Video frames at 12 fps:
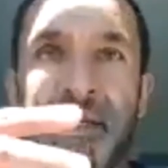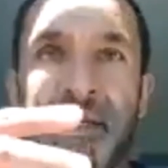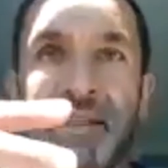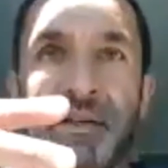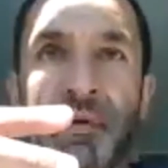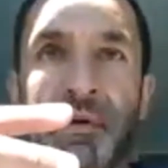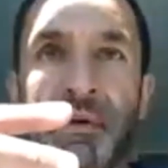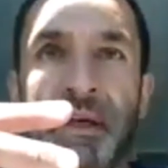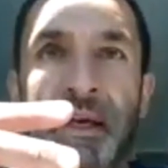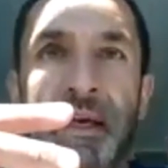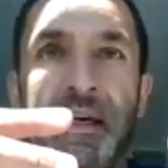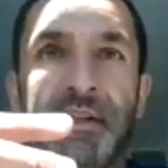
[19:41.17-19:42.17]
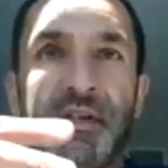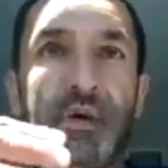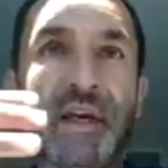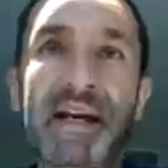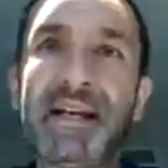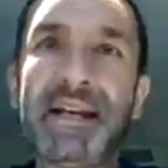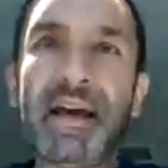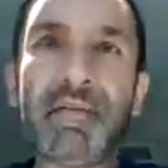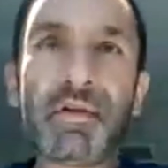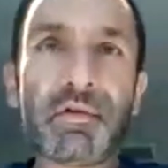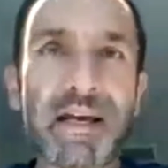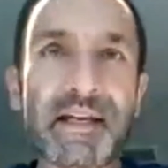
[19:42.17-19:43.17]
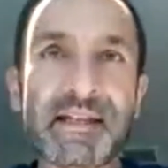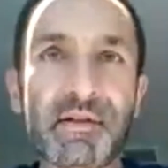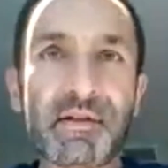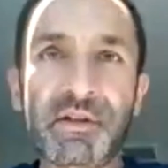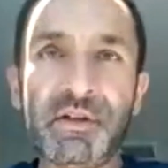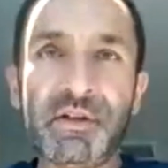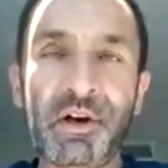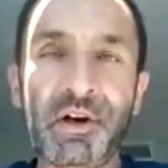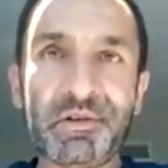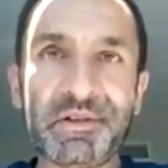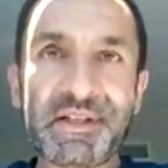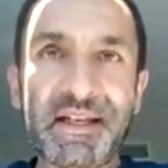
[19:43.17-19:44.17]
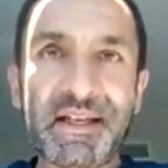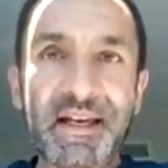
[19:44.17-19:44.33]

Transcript: and so on. So you can never rest on your laurels.